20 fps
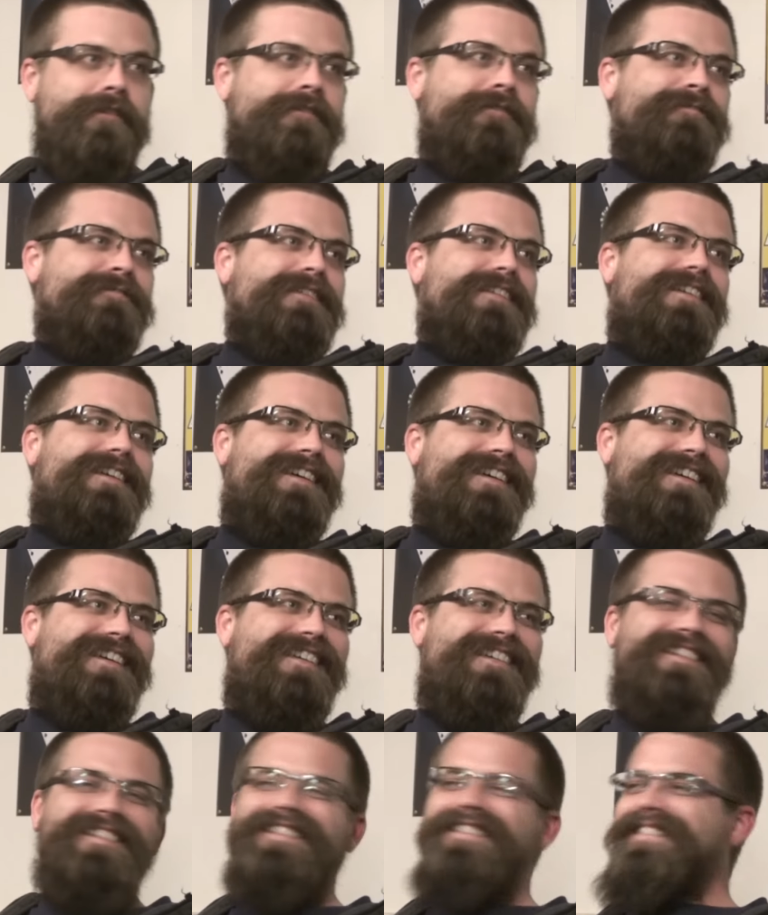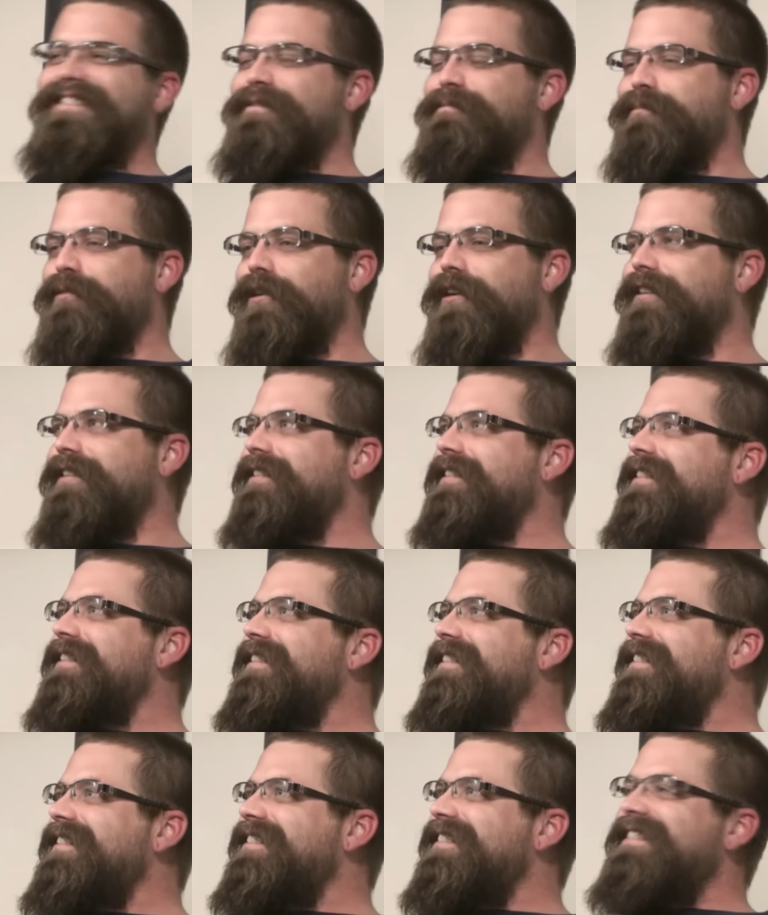so but, you're,
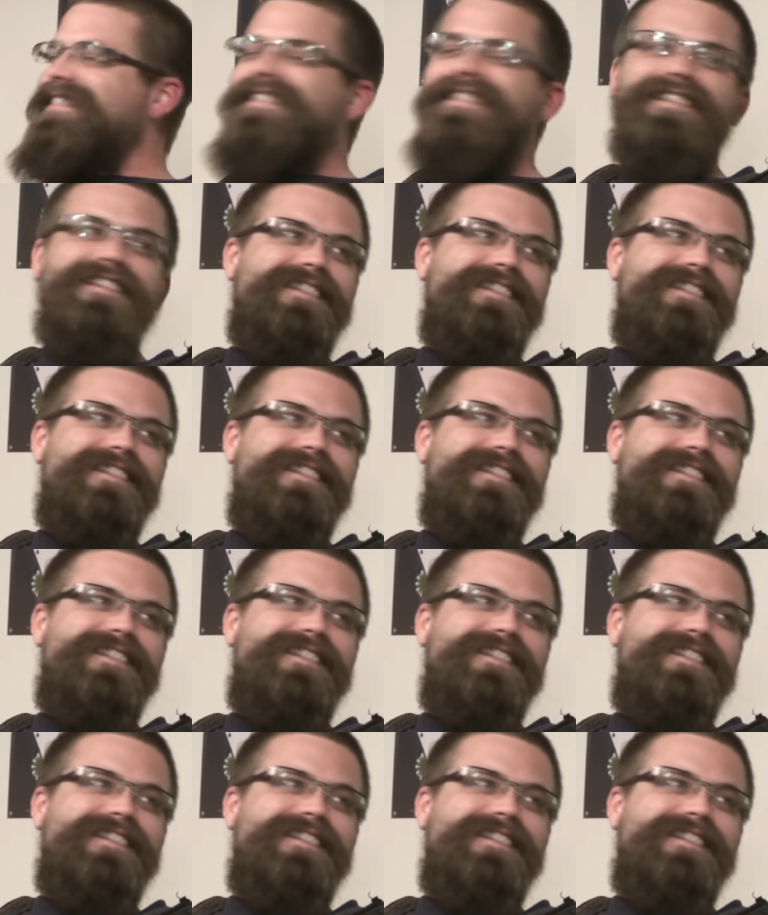you're you're